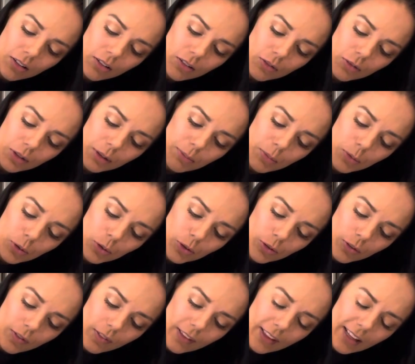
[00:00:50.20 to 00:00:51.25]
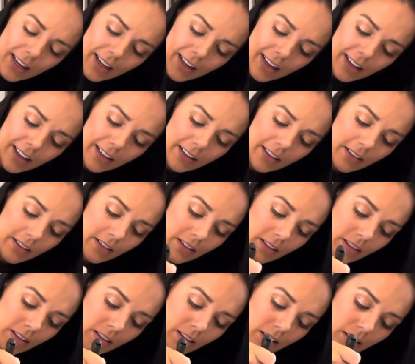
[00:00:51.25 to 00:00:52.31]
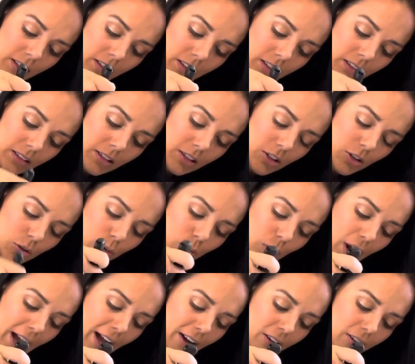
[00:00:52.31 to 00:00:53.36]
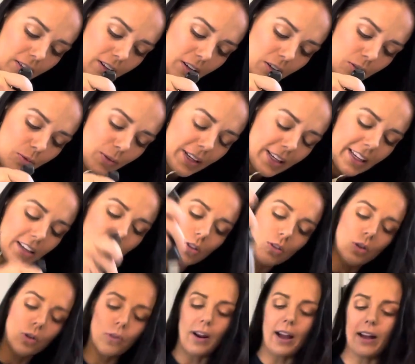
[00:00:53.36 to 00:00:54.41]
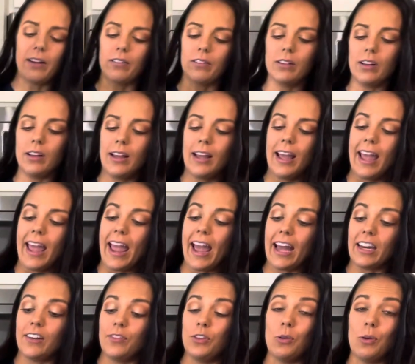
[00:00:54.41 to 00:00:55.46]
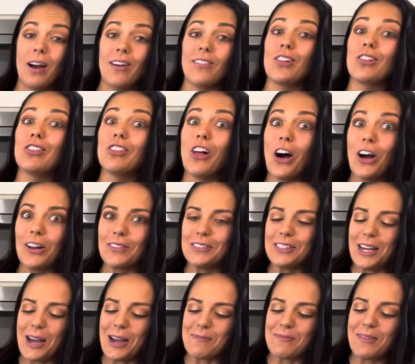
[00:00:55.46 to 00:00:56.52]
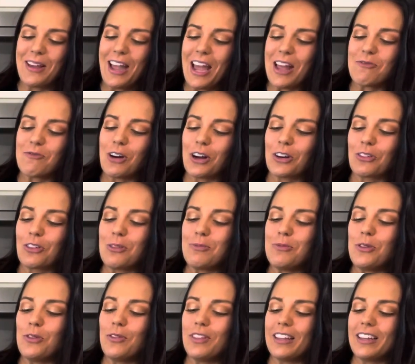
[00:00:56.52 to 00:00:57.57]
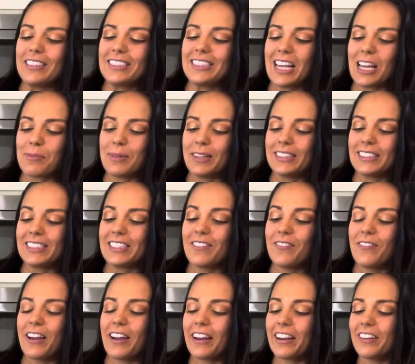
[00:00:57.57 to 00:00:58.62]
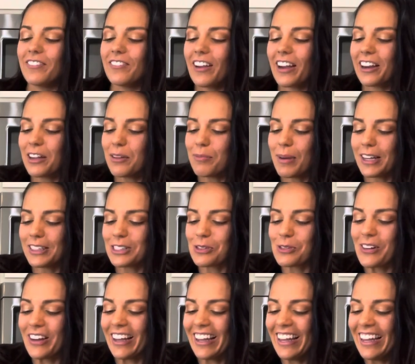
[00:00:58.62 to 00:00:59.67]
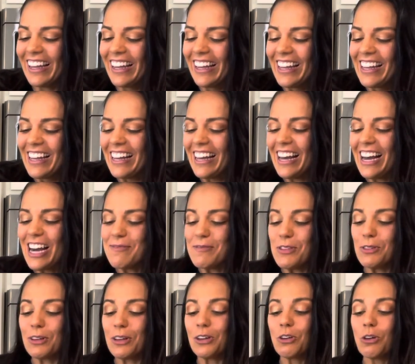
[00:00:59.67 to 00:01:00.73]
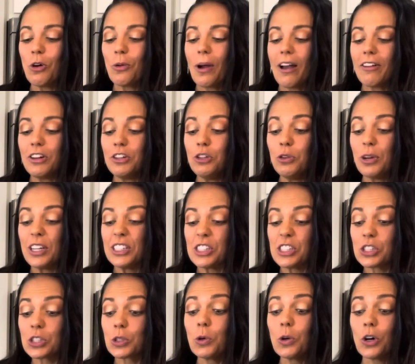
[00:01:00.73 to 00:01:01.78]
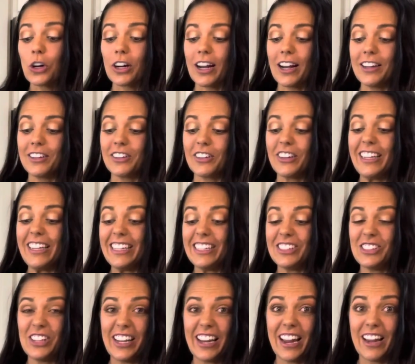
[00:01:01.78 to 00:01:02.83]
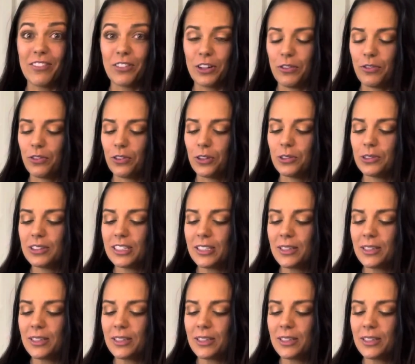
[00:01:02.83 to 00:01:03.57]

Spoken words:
remove the crown, we can go around, and if you have a lot of time and want to remove the segments the very, very best way, you can go around and you can score under each and every fruit.